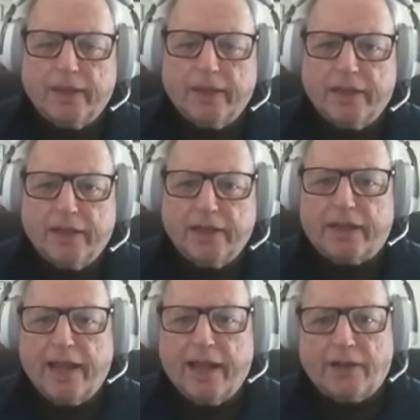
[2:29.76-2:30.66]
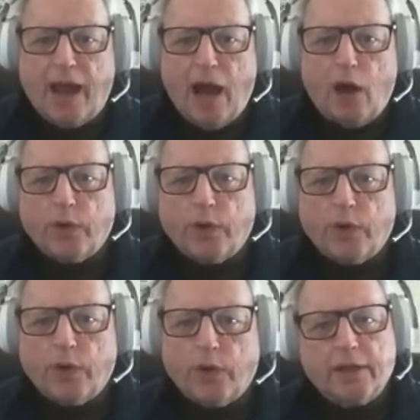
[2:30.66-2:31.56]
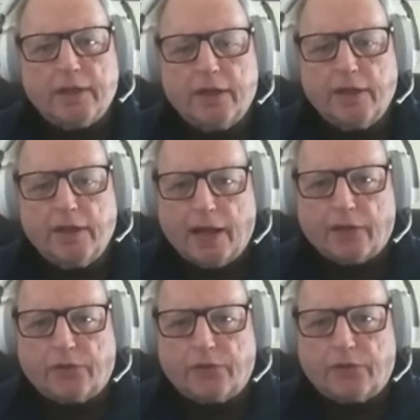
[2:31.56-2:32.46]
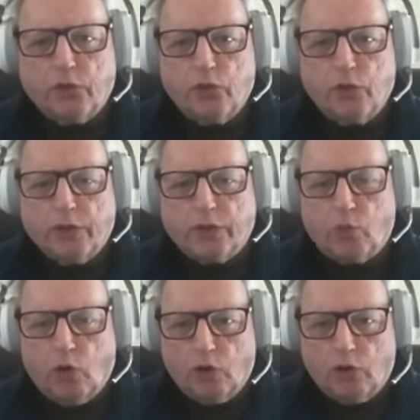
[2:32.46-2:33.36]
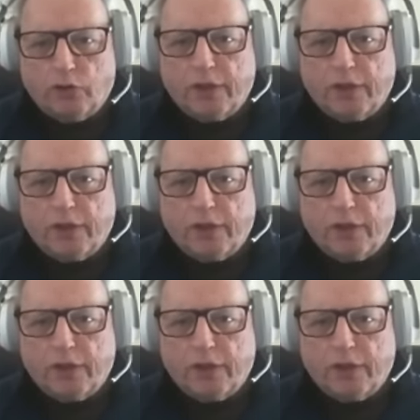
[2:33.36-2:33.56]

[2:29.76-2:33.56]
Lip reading: indicates how it connects to its world